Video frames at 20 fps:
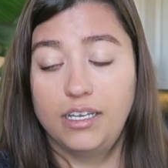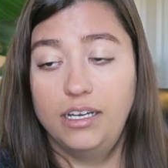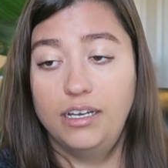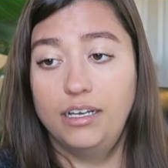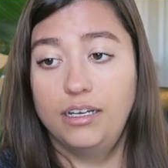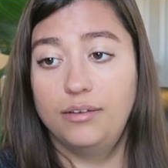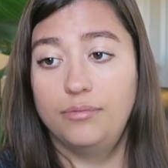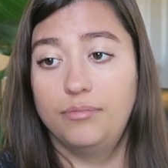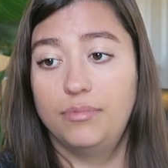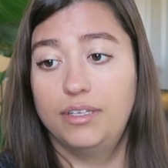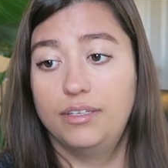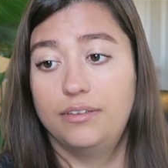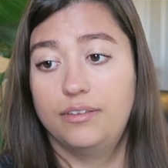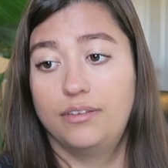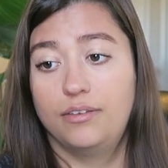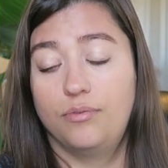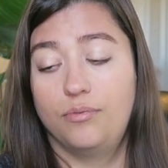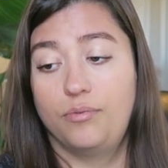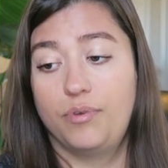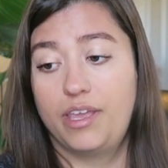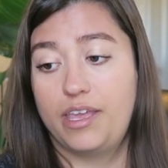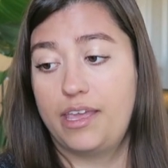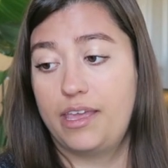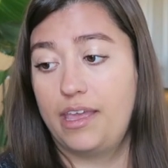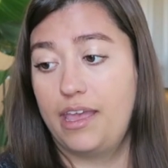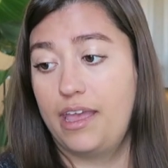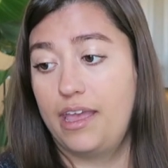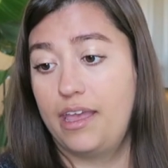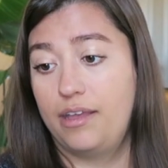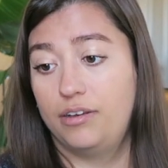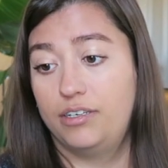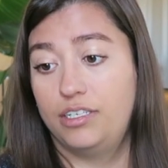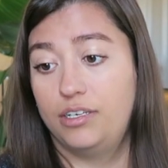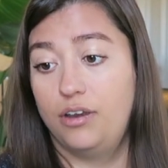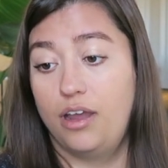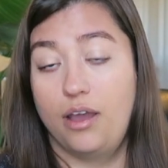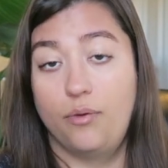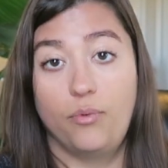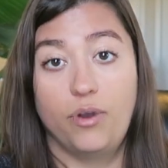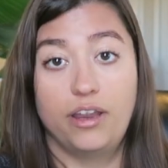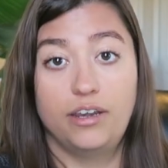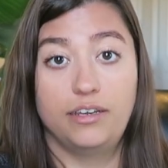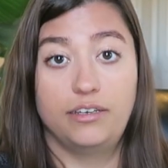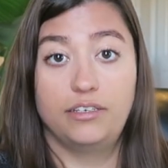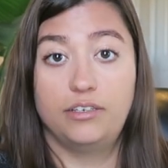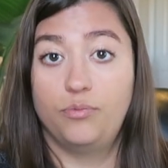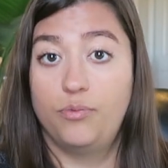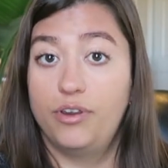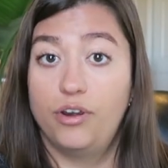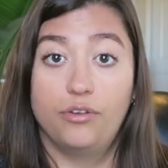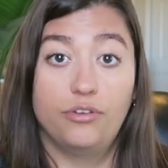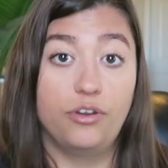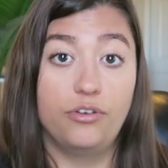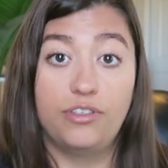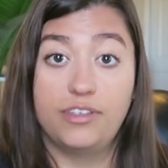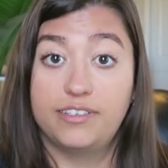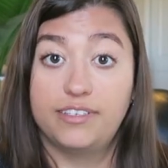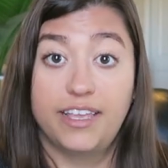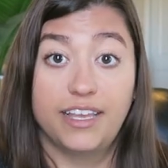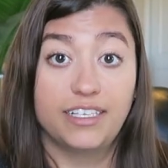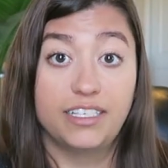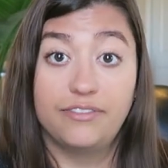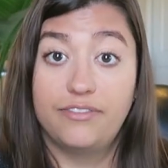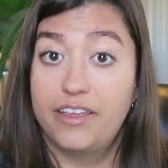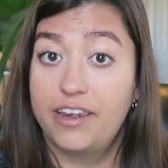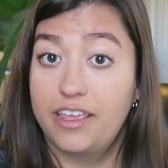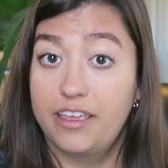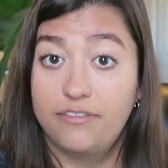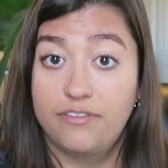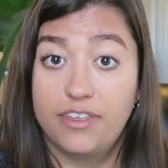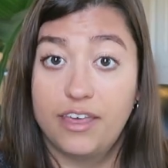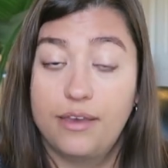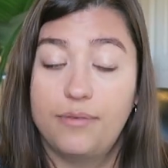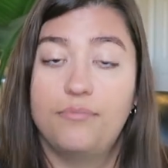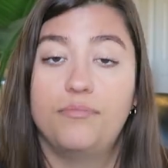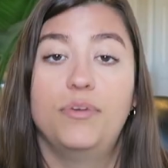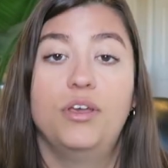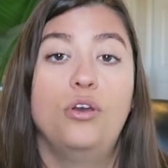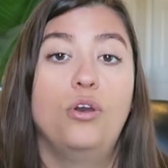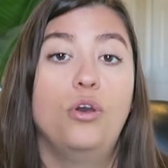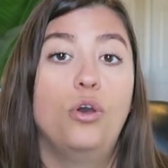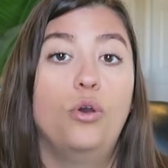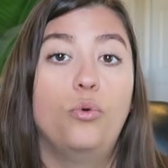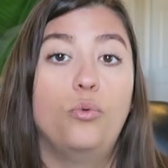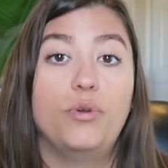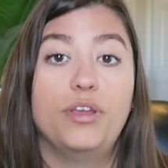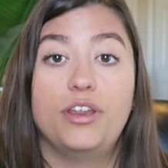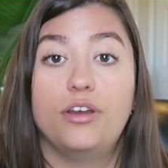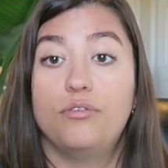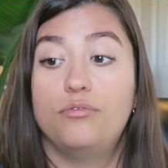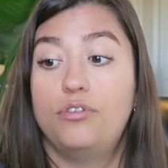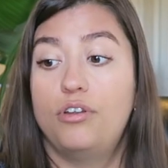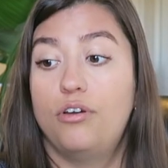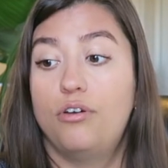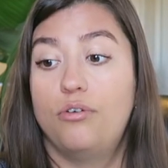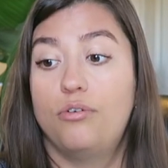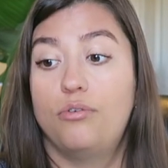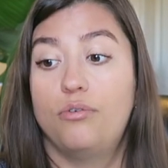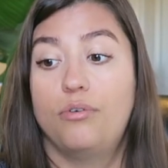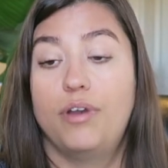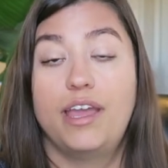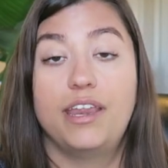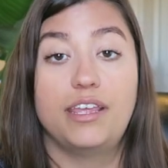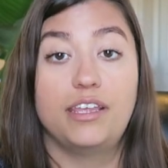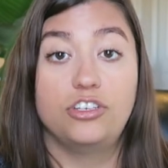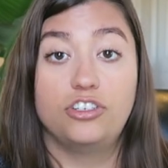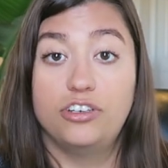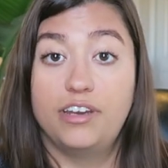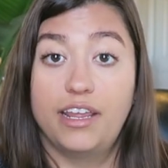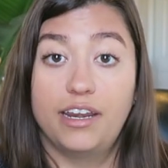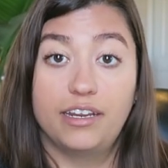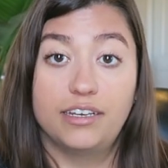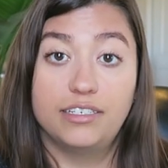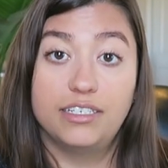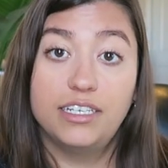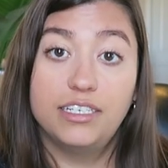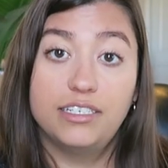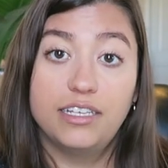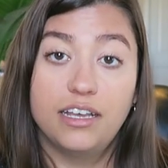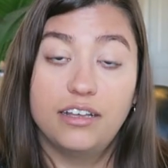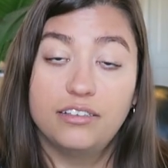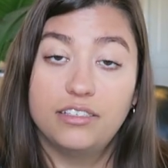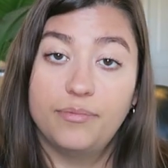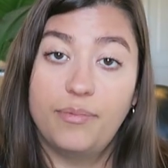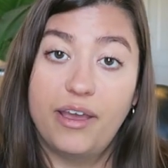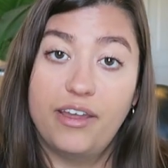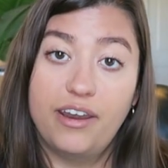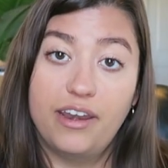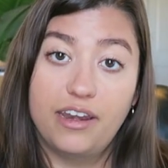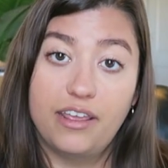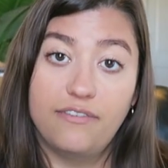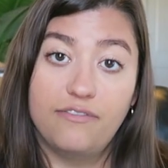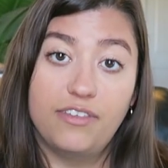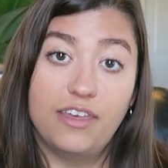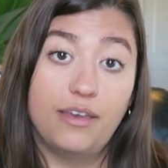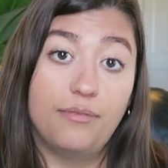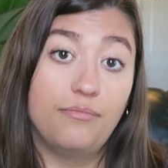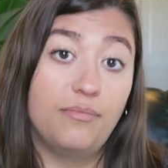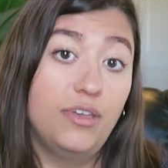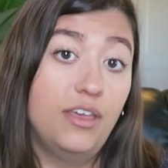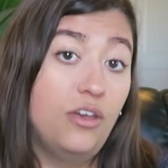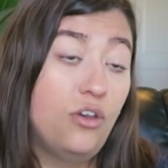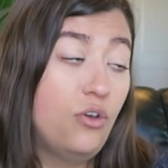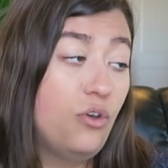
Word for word: Um, we do not want, we don't know the sex of any of them. We don't know any genetic details about any of them.